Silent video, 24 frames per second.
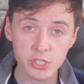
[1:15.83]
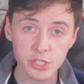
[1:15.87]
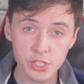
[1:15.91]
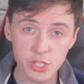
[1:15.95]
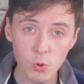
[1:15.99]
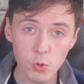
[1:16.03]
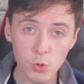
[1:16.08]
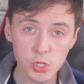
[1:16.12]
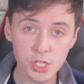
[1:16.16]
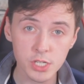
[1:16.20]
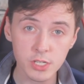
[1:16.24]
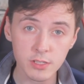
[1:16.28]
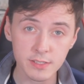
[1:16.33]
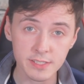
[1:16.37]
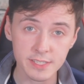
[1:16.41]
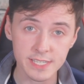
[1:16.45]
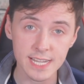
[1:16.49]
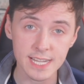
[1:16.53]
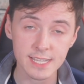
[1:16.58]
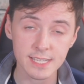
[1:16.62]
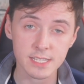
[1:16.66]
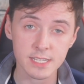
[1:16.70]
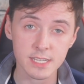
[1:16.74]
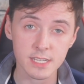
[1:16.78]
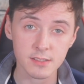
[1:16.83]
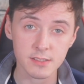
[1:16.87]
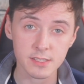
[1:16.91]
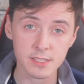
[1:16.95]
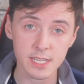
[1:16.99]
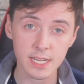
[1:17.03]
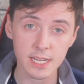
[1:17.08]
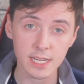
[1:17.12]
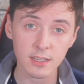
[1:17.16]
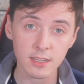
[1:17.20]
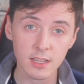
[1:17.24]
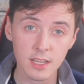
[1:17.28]
social
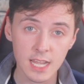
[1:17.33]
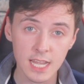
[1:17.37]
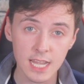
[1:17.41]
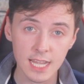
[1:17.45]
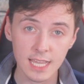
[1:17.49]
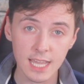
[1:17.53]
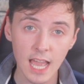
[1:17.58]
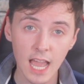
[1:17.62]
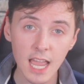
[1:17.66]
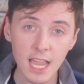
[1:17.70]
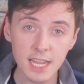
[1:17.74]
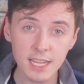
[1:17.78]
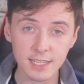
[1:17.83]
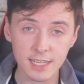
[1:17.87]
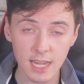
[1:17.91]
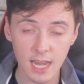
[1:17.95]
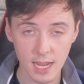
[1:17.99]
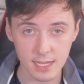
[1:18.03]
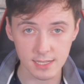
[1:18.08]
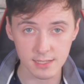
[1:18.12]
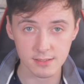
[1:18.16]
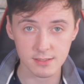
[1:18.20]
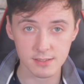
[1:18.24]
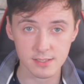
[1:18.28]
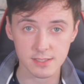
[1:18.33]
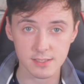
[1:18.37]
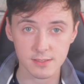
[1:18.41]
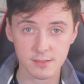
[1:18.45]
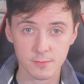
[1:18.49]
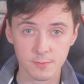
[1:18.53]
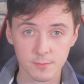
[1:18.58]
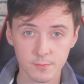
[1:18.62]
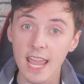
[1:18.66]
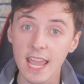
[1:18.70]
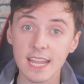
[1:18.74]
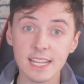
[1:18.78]
distancing
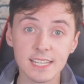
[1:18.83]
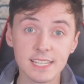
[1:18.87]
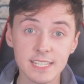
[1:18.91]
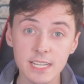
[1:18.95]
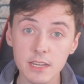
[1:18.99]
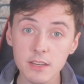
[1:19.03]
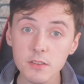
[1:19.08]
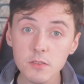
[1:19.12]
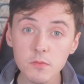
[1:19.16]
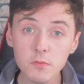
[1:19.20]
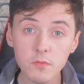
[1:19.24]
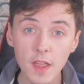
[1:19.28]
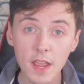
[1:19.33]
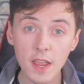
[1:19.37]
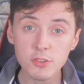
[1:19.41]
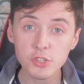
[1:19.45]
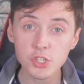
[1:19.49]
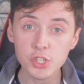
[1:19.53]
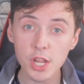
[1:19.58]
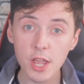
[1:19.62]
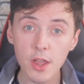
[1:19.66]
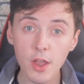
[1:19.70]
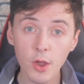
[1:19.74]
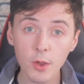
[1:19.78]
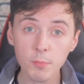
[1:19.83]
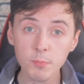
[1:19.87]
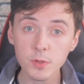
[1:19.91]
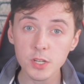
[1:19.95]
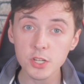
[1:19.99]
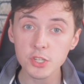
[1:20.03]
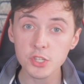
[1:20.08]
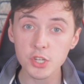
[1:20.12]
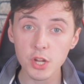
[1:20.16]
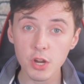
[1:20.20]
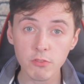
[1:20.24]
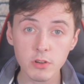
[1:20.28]
guidelines. He didn't venture
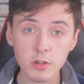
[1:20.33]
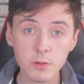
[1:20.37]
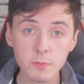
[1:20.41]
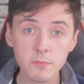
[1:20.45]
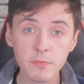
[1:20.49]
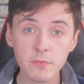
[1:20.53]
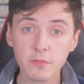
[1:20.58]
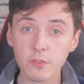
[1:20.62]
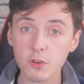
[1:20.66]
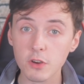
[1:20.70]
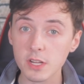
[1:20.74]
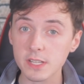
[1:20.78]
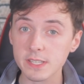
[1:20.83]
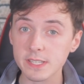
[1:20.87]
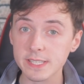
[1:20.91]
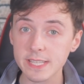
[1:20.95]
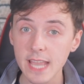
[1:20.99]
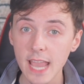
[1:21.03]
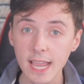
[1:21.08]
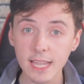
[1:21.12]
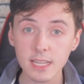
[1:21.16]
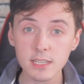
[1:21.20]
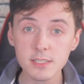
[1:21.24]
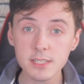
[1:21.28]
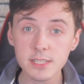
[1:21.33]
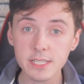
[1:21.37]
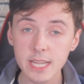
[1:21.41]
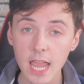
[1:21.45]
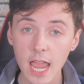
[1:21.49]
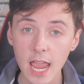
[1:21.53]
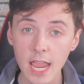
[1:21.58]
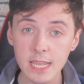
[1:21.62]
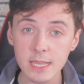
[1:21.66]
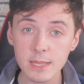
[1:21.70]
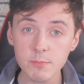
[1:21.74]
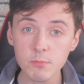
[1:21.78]
up to Durham for a second
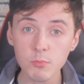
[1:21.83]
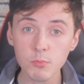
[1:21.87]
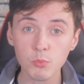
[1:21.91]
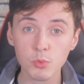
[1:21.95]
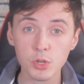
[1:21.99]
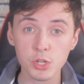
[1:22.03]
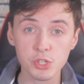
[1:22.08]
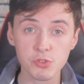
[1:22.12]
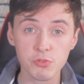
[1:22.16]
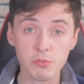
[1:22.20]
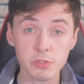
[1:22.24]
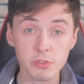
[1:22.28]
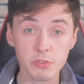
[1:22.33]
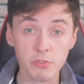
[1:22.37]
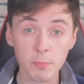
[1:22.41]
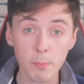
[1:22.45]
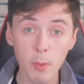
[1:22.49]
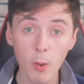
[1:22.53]
time, which was